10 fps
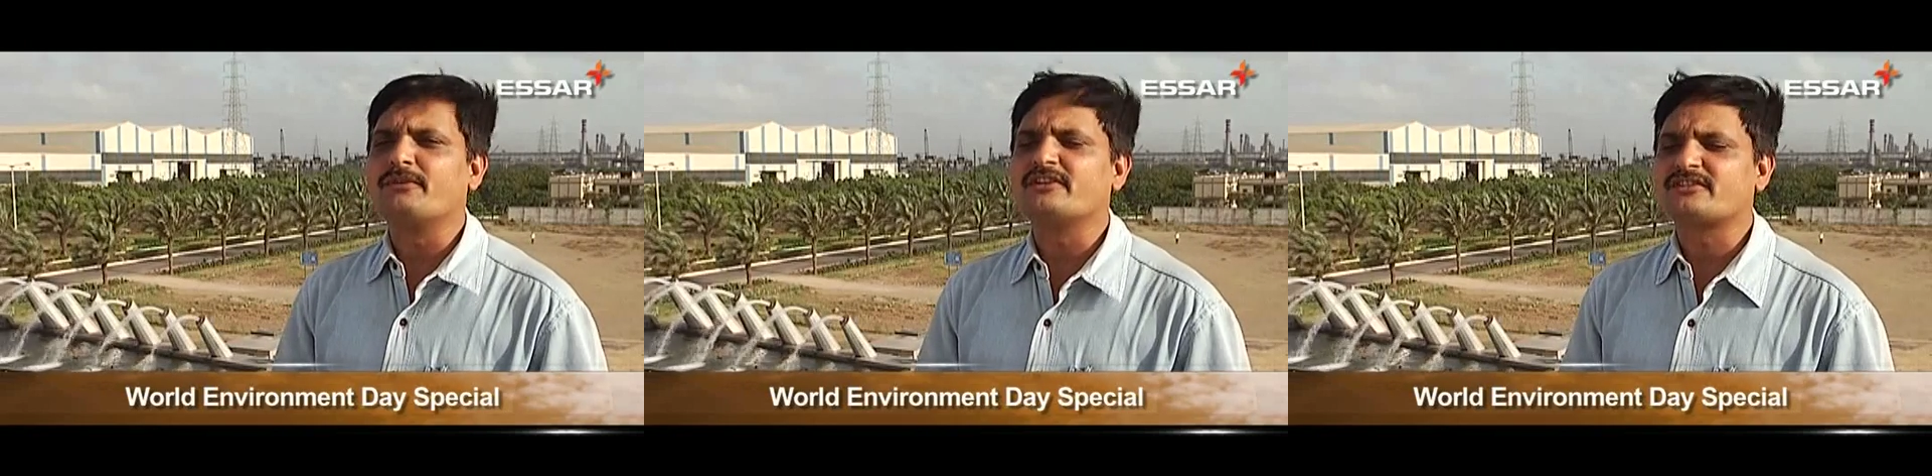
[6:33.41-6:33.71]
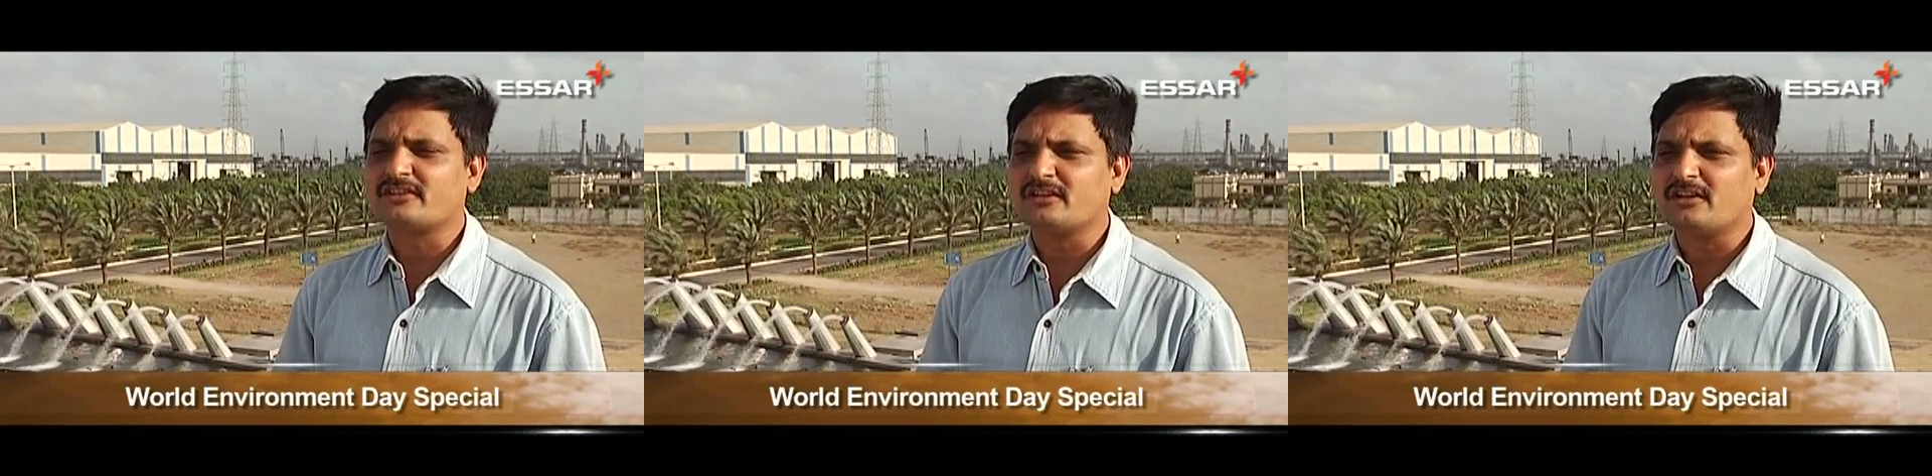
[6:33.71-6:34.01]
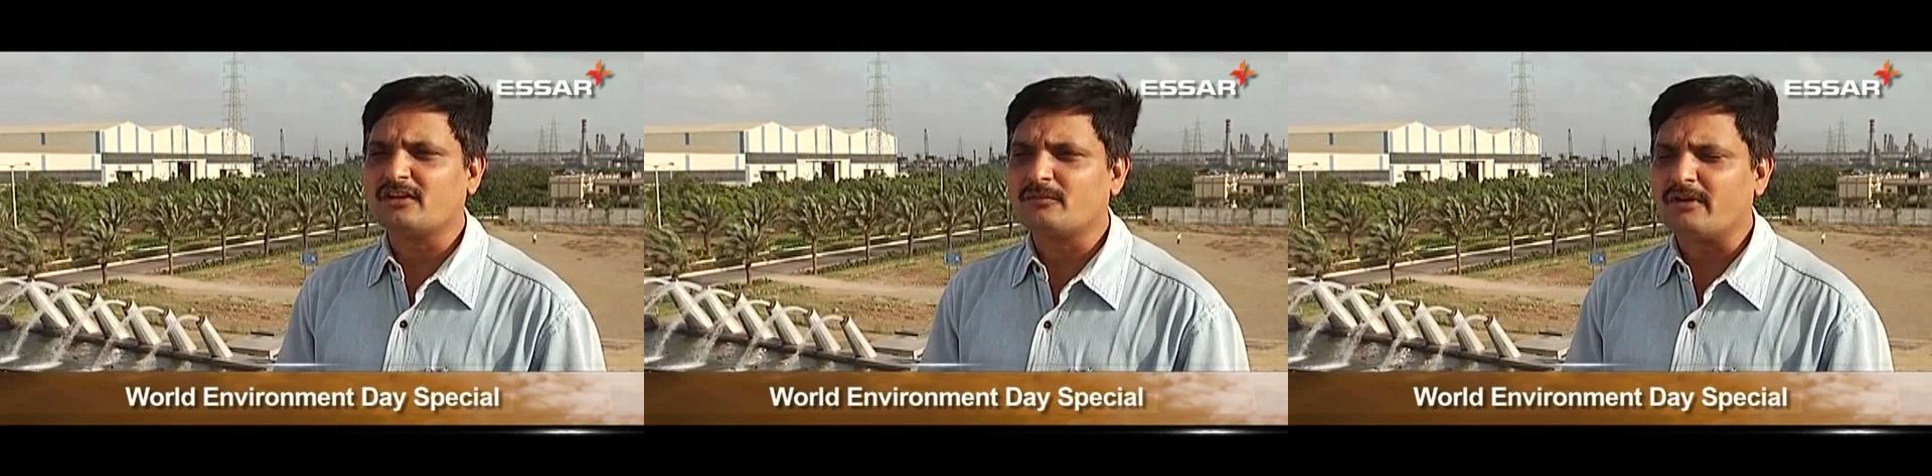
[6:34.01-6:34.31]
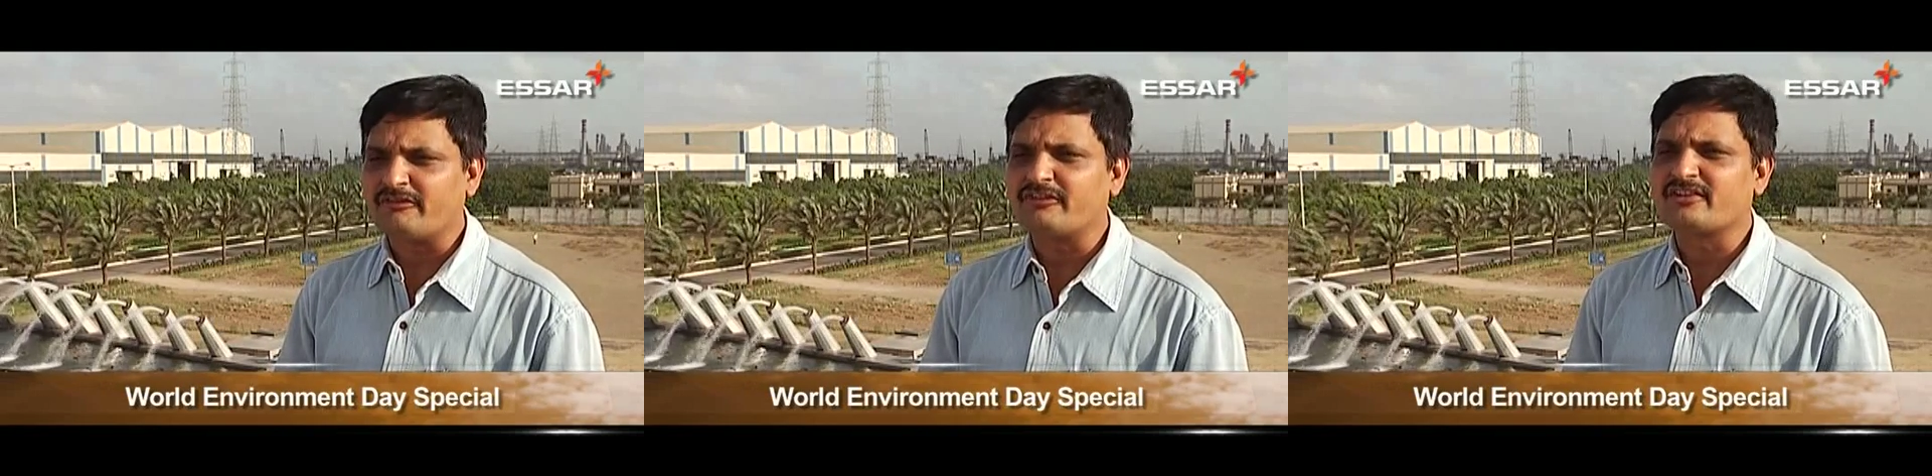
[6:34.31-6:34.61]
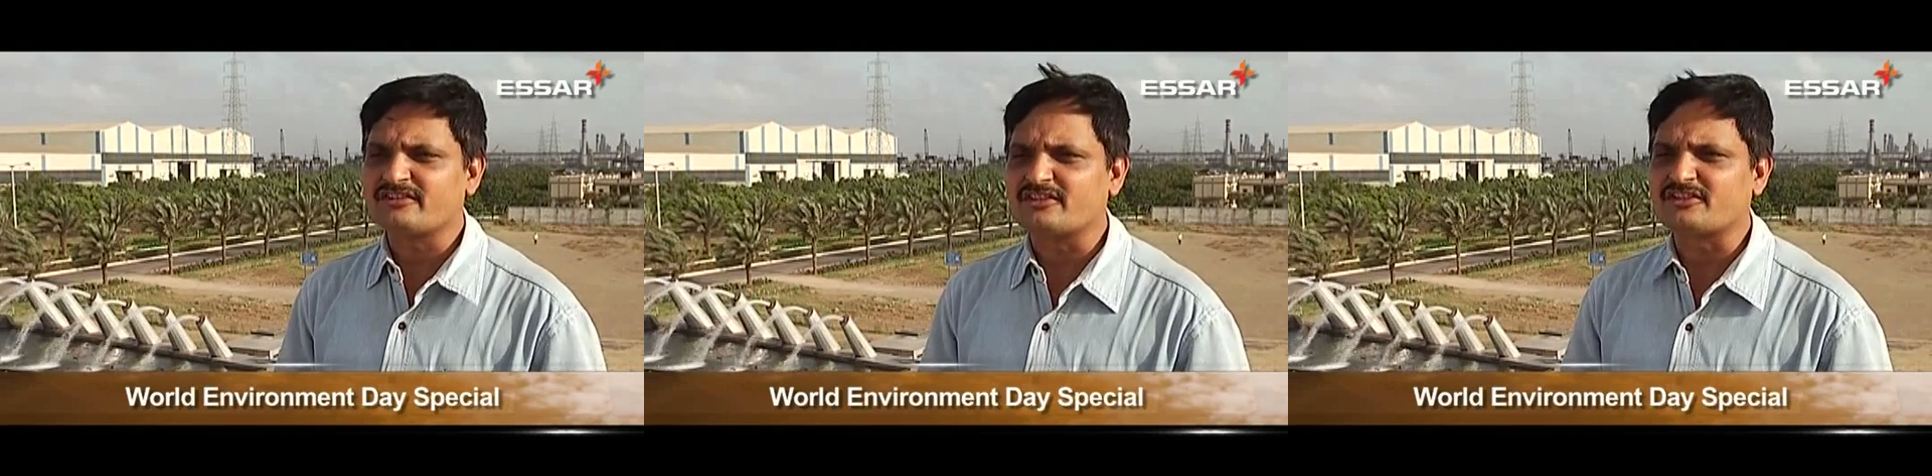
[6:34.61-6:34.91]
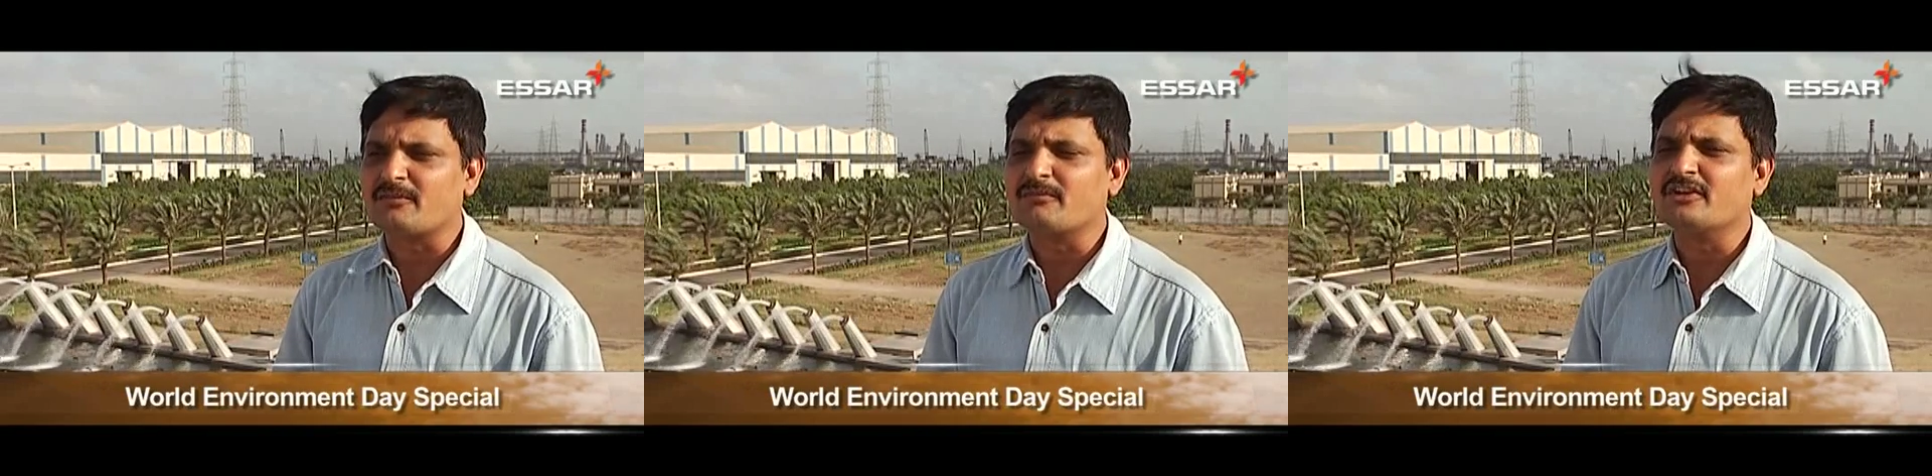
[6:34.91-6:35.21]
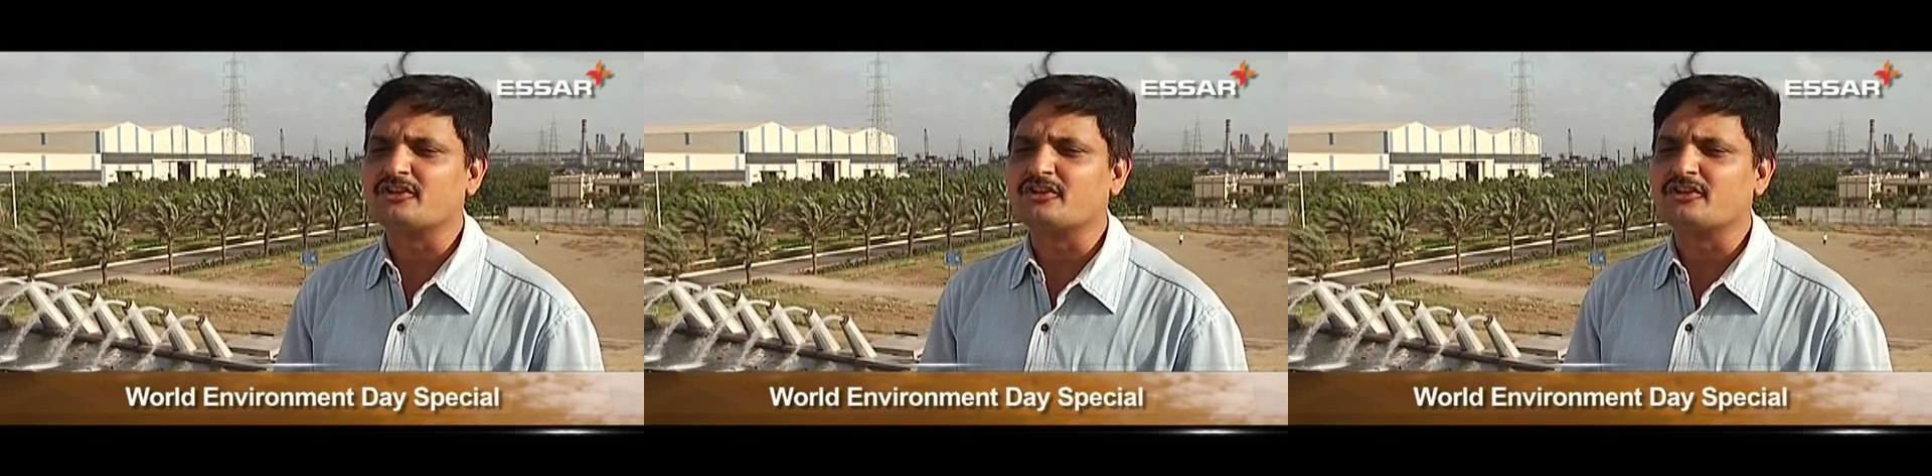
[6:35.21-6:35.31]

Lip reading: this FES system